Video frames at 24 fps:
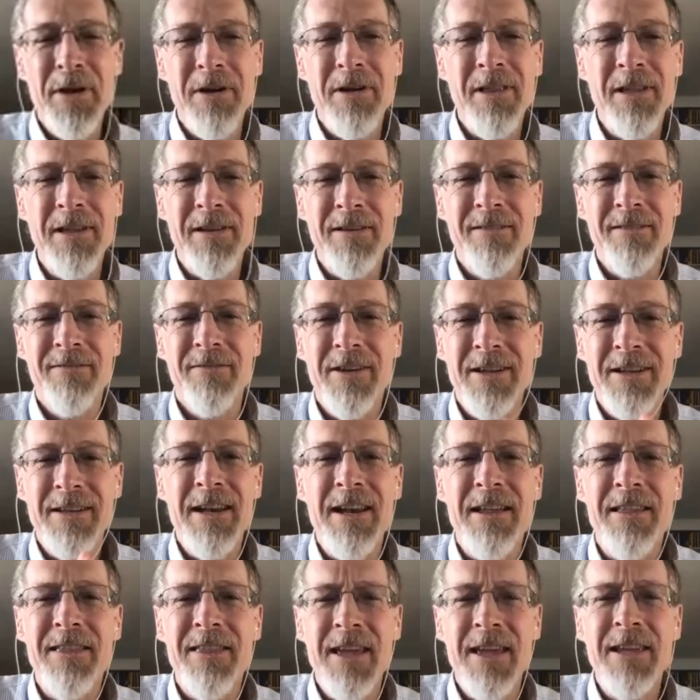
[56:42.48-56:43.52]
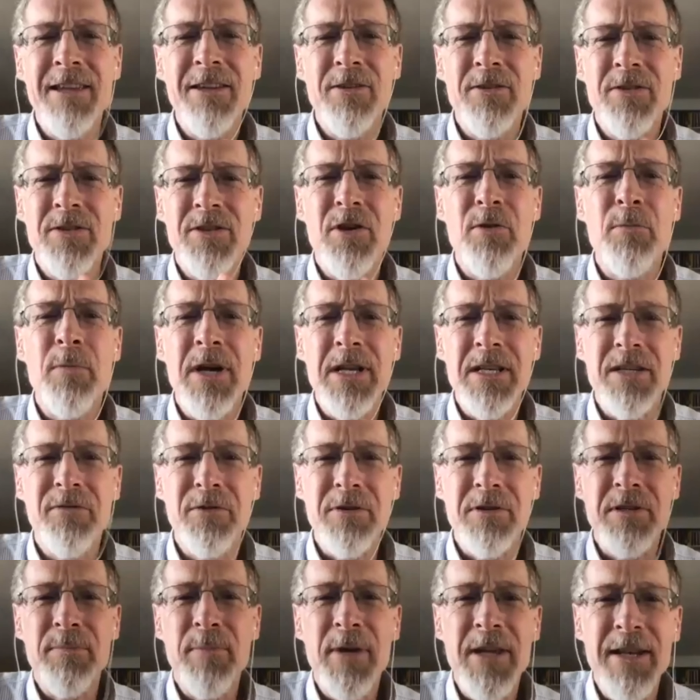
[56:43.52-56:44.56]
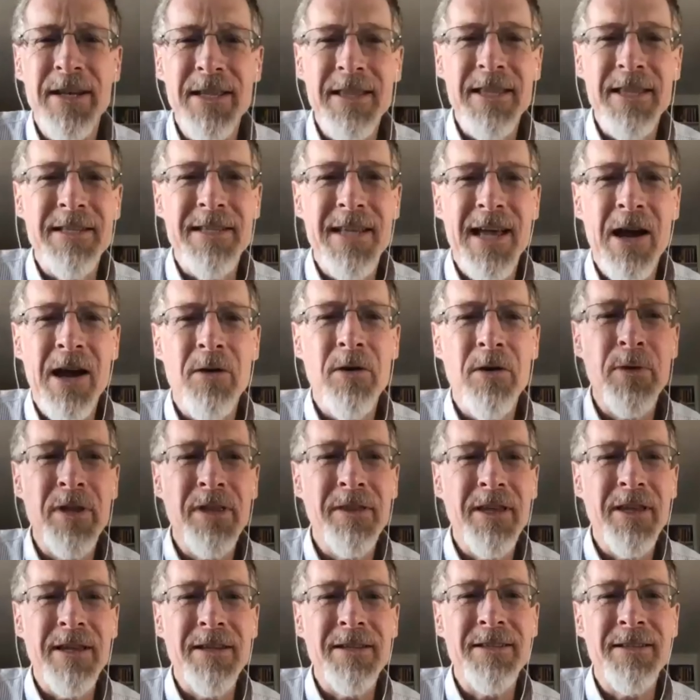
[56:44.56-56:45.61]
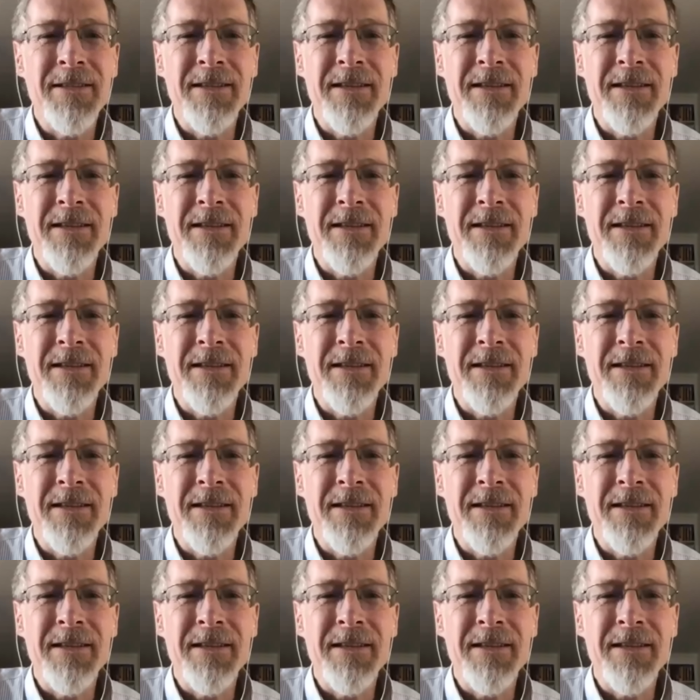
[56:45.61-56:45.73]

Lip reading: and Vandana, thank you so much for spending this hour with us,